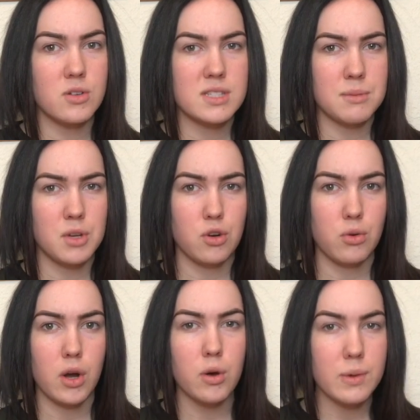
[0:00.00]
don't seem to
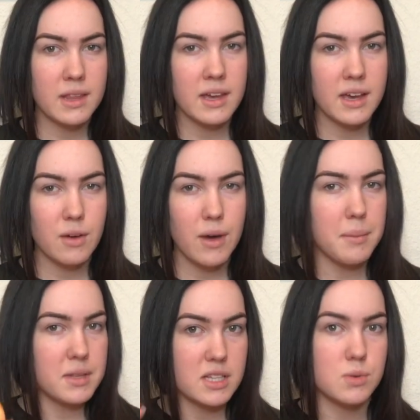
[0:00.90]
grow when they get
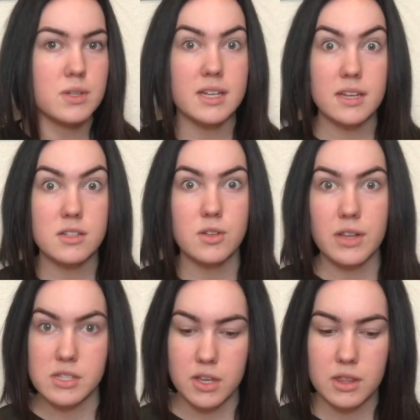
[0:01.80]
wet, but this one did, so
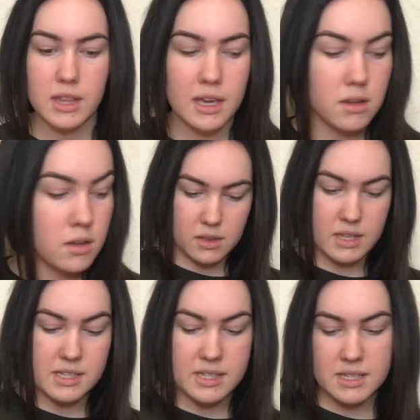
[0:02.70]
that's a good thing.
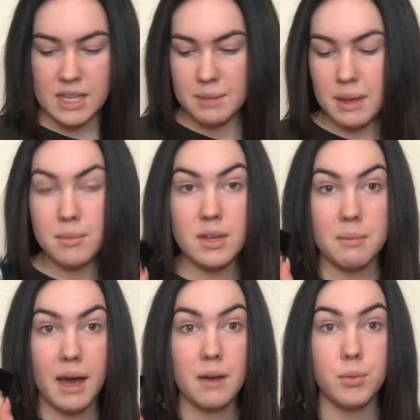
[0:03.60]
This is the
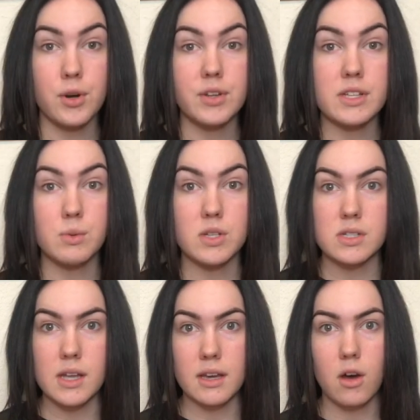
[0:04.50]
Maybelline Matte and Poreless, which
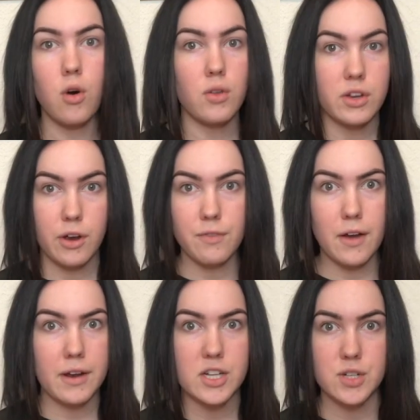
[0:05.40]
is like a holy grail
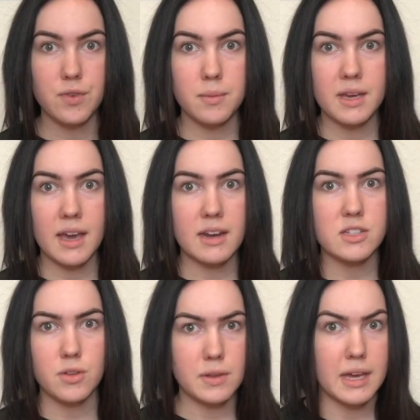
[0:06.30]
foundation for me, and
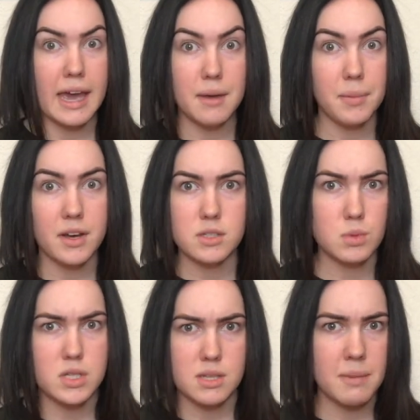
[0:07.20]
it's only $8,
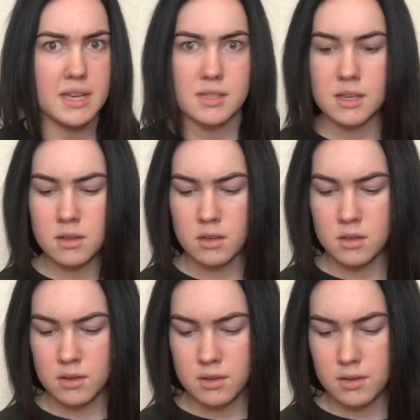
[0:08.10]
which is amazing.
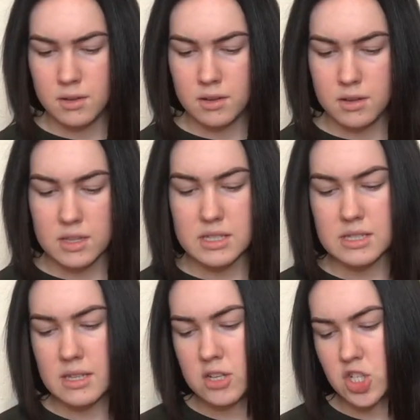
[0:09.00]
This
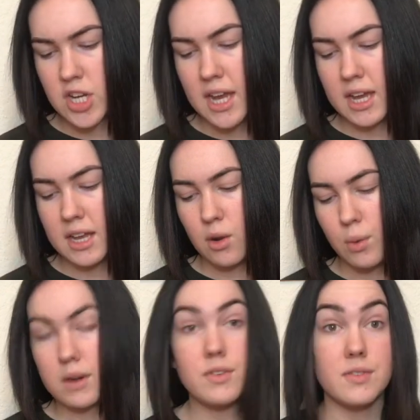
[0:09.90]
is in the shade
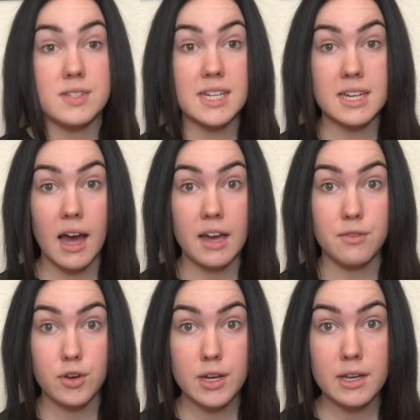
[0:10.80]
115
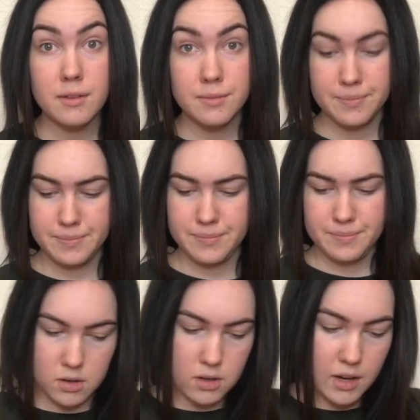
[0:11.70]
Ivory.
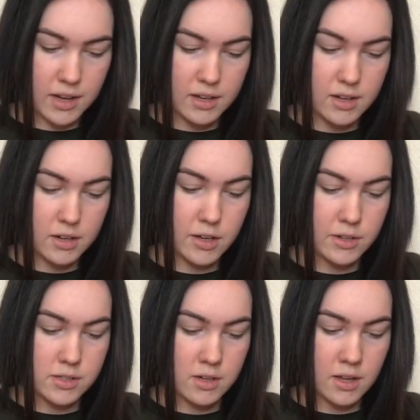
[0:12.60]
Alright, here
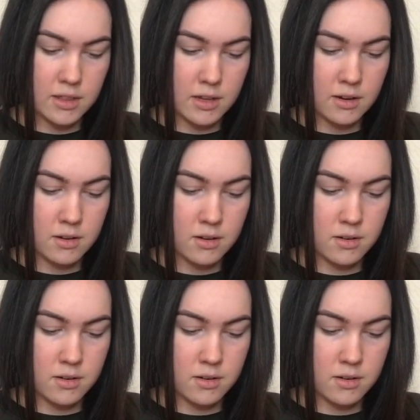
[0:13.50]
goes nothing.